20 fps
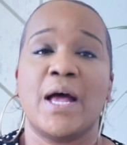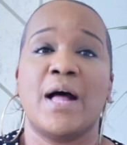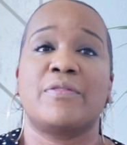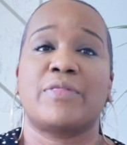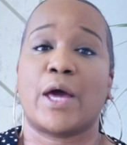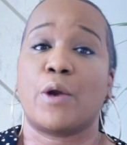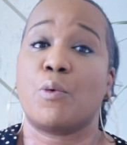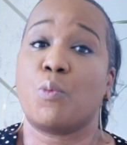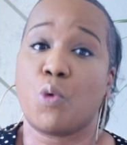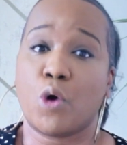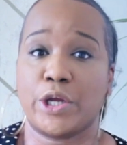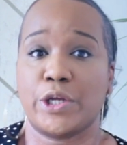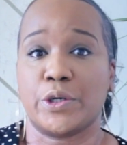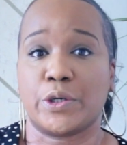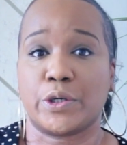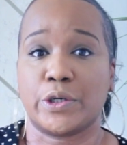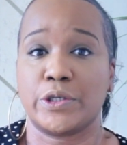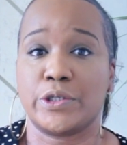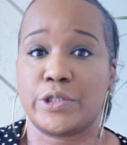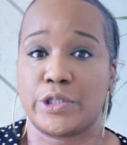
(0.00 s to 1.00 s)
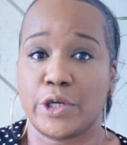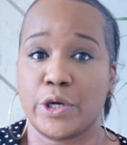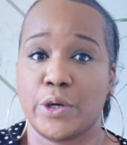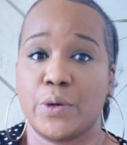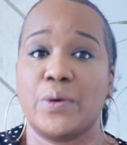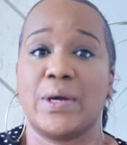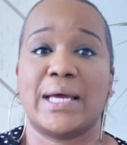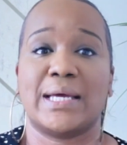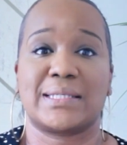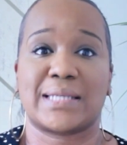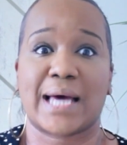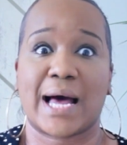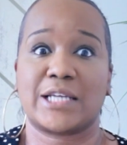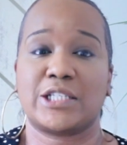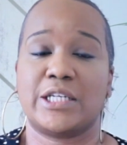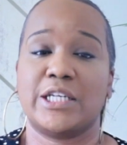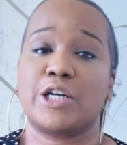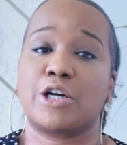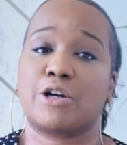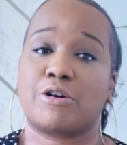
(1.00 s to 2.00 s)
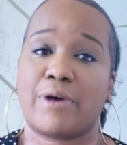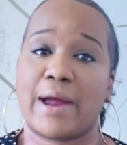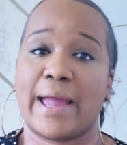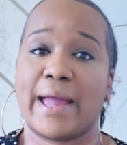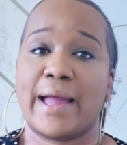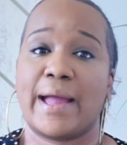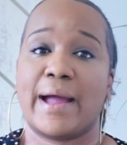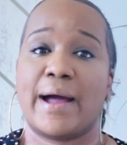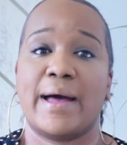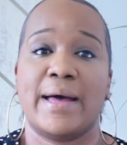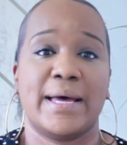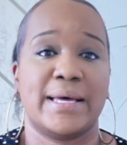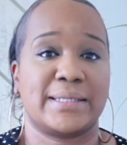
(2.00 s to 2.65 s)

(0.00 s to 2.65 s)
then what you could do is actually create,